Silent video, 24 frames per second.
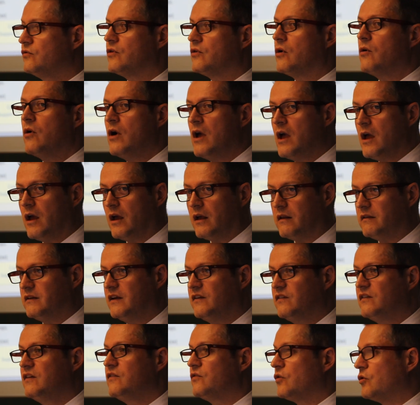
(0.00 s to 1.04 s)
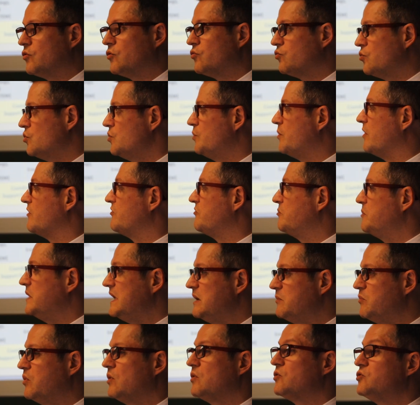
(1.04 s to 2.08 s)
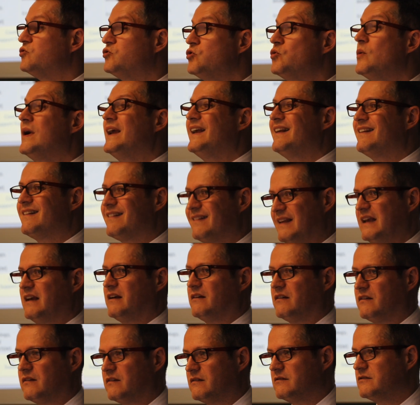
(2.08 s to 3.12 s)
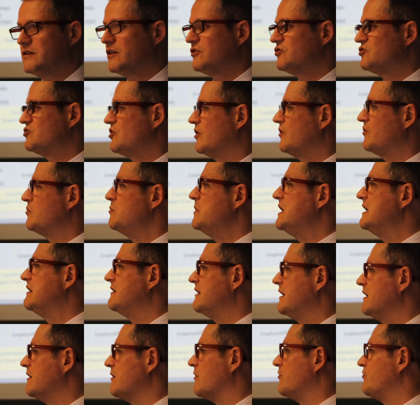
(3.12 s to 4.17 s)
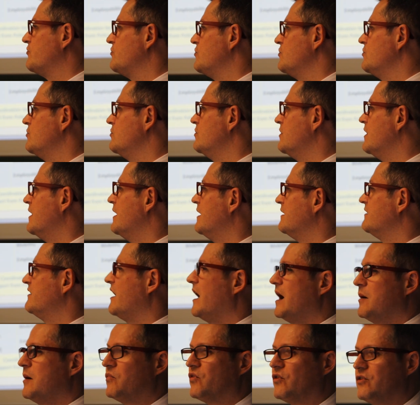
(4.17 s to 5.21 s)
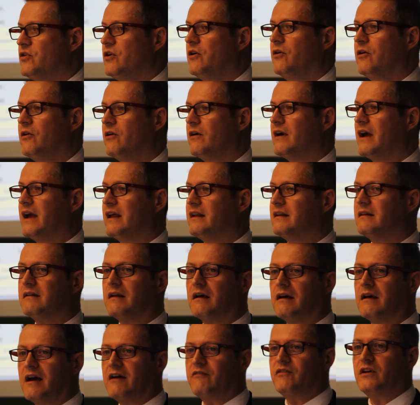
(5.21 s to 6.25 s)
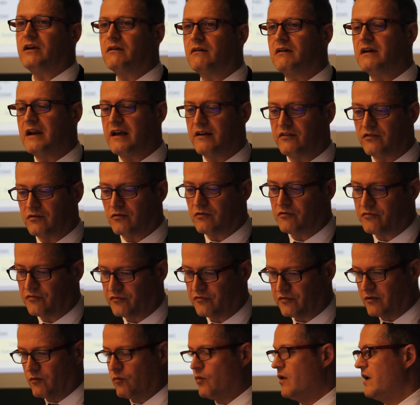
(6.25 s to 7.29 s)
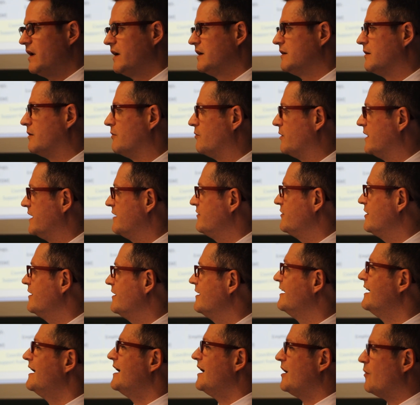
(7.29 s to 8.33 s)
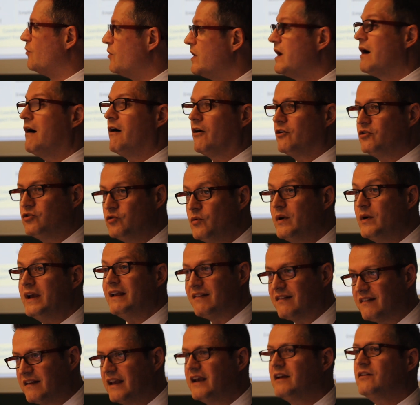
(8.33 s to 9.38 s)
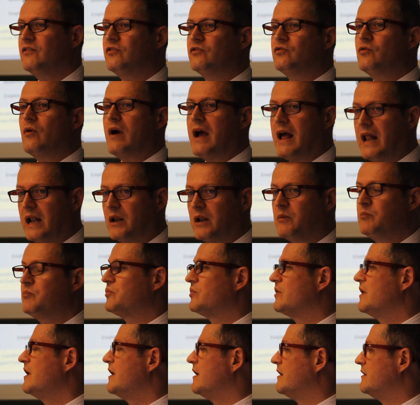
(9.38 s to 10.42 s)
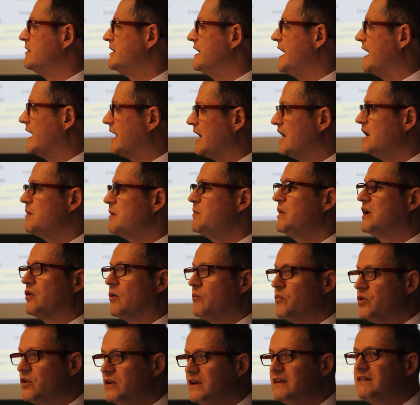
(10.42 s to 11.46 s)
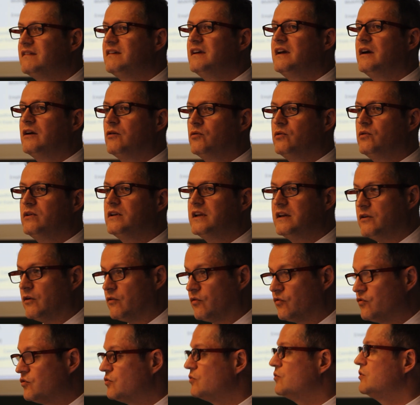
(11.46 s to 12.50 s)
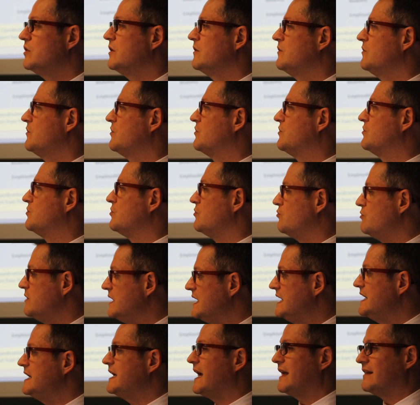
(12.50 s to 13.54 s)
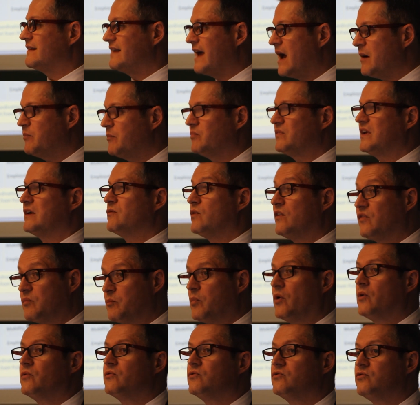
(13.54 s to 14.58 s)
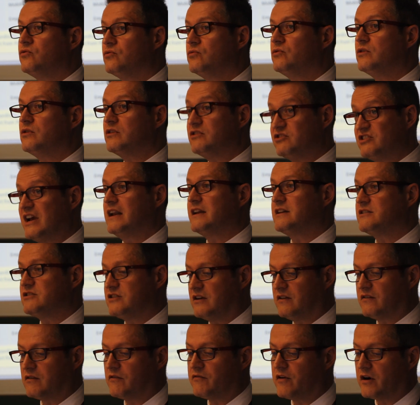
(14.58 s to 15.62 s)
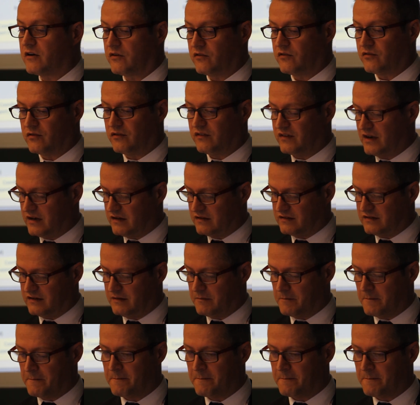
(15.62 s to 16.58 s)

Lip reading: So this is a group of people doing things, not just meeting a few times a year and having a glass of wine or whatever. We are doing things to help the academic community, including students, to really adapt and respond to the challenges of our society.